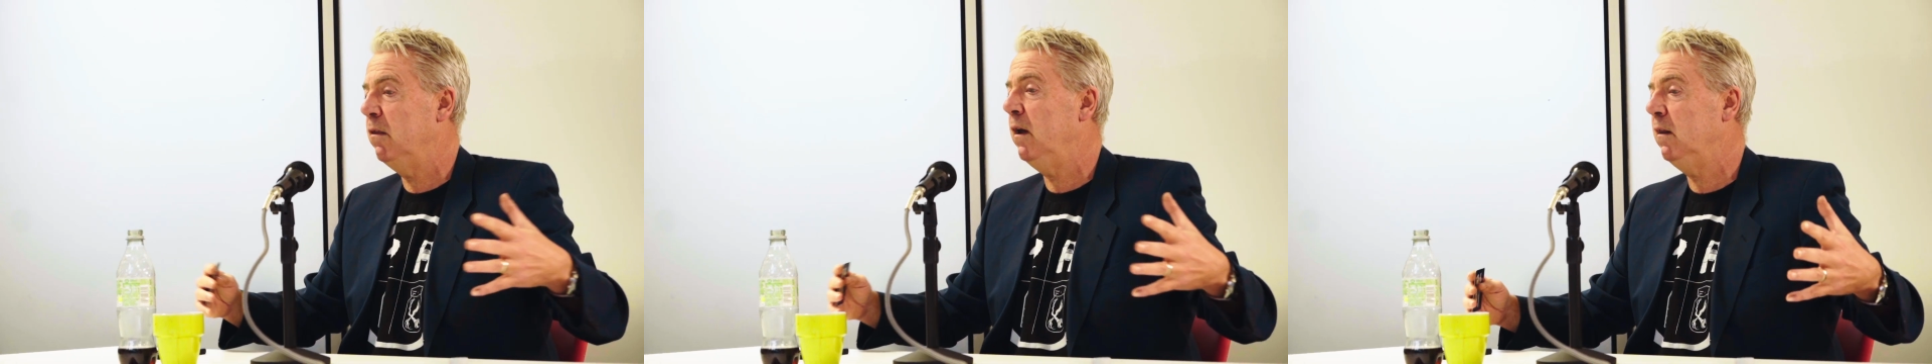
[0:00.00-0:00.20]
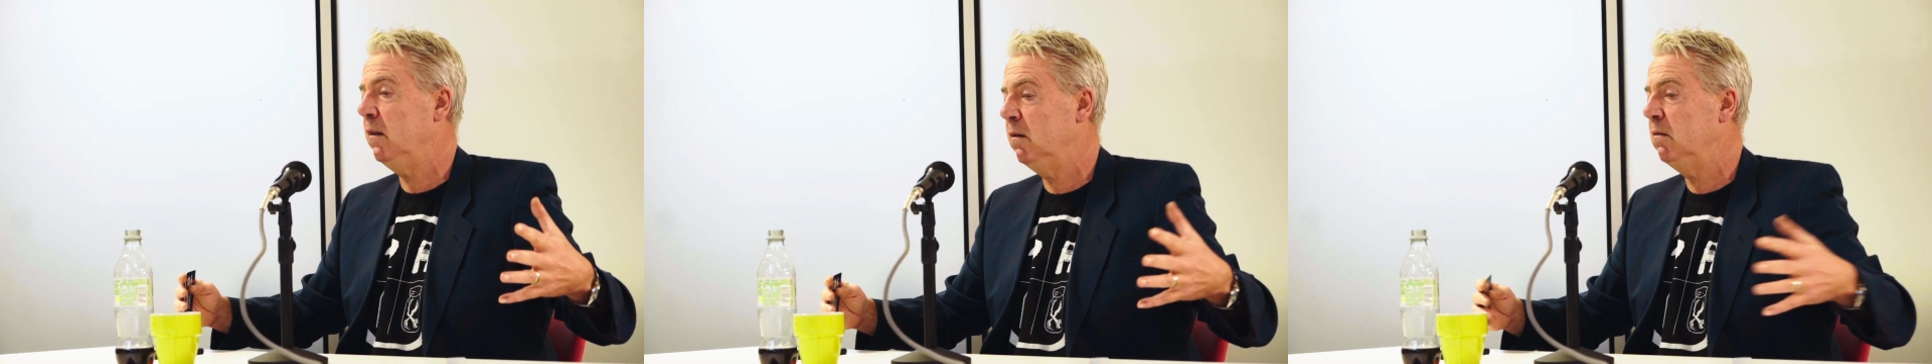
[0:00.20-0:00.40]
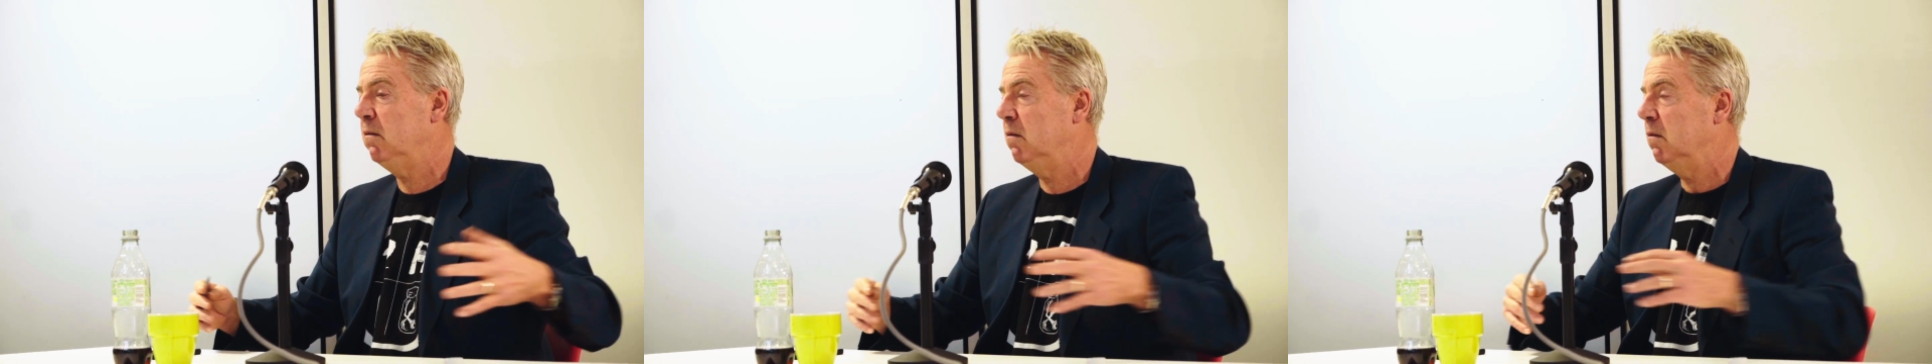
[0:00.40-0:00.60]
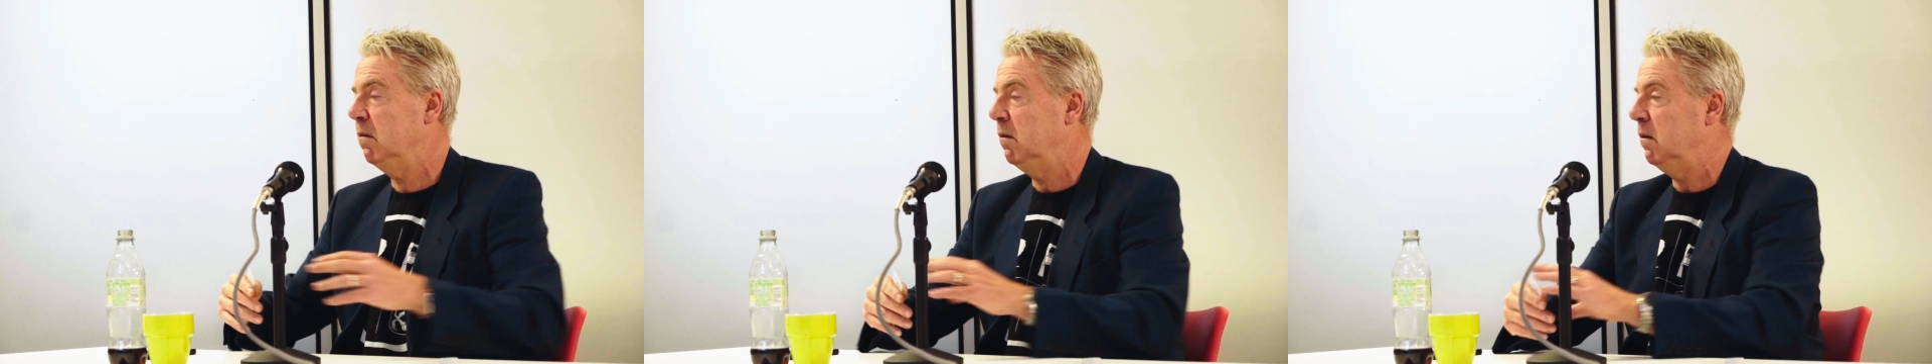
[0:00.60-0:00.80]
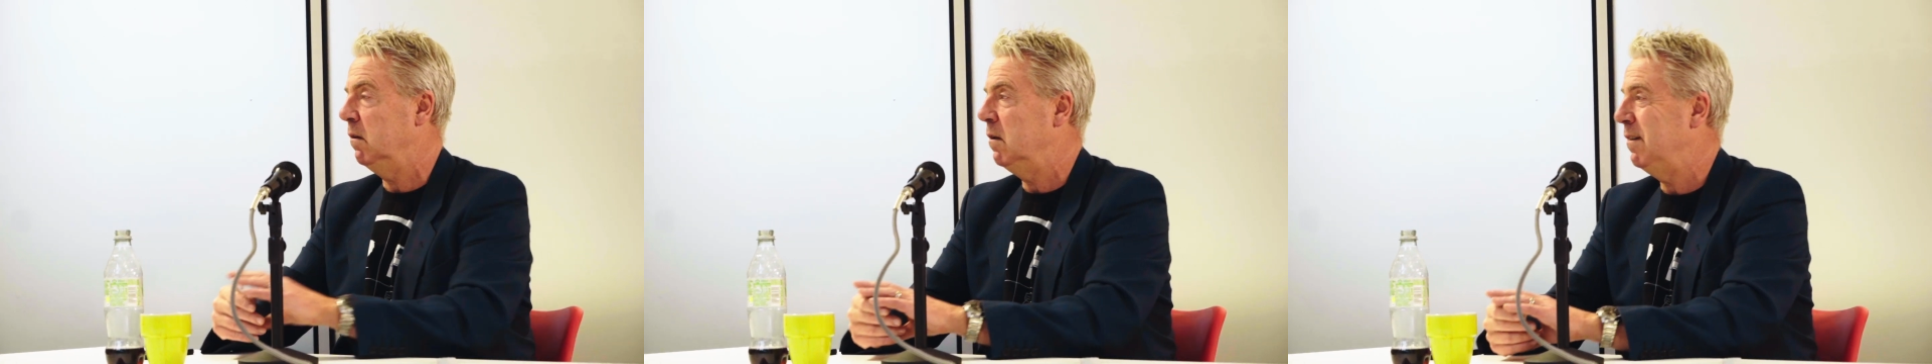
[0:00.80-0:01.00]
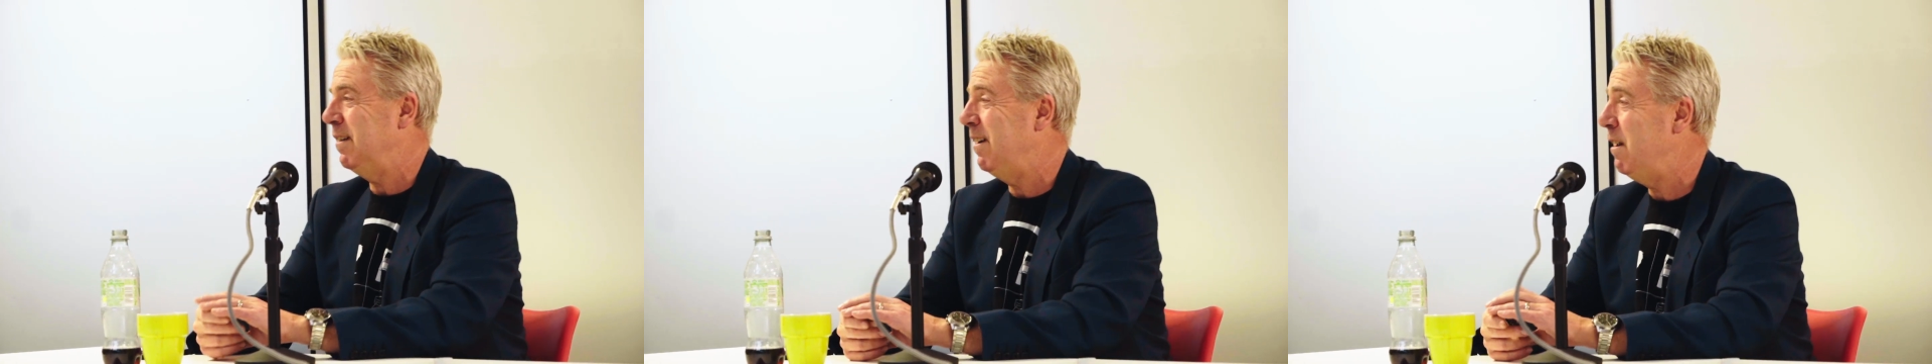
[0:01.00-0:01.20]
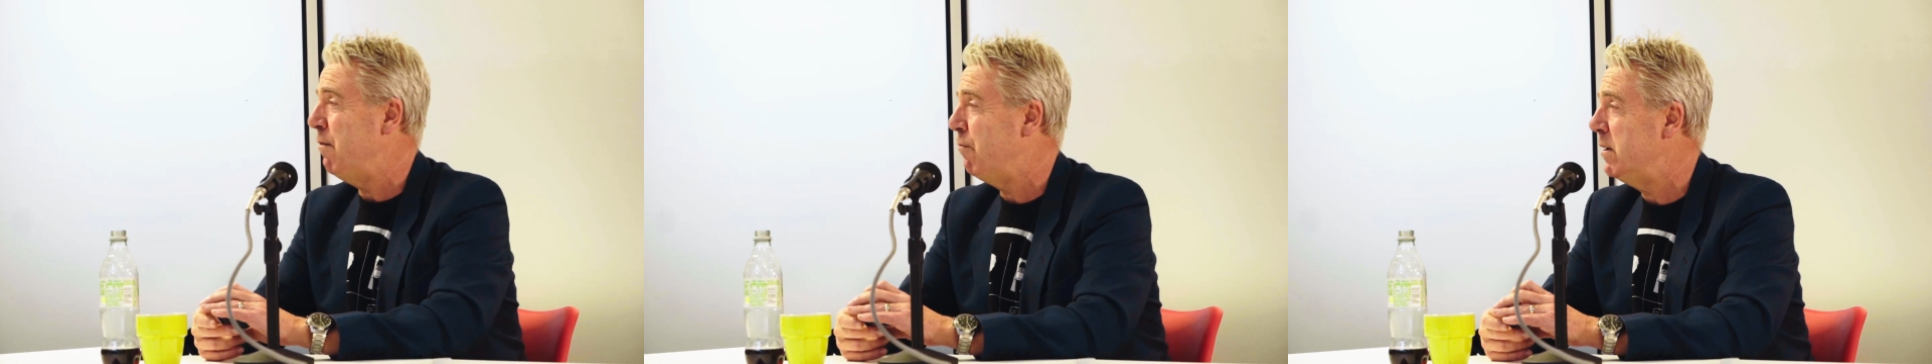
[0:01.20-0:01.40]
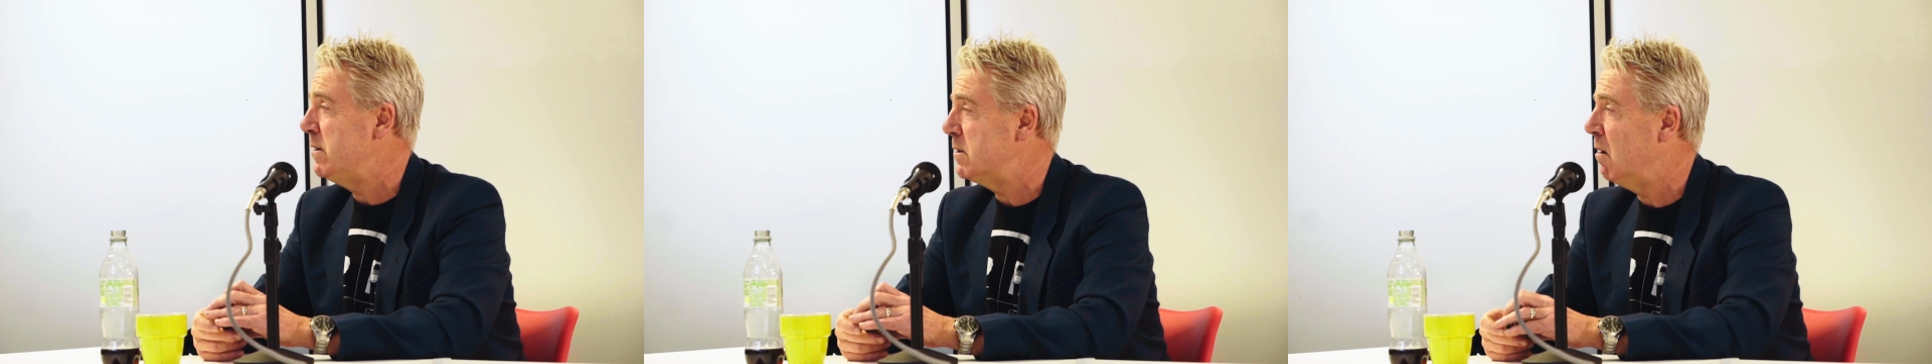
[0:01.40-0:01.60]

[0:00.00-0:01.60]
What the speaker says: I think that the delivery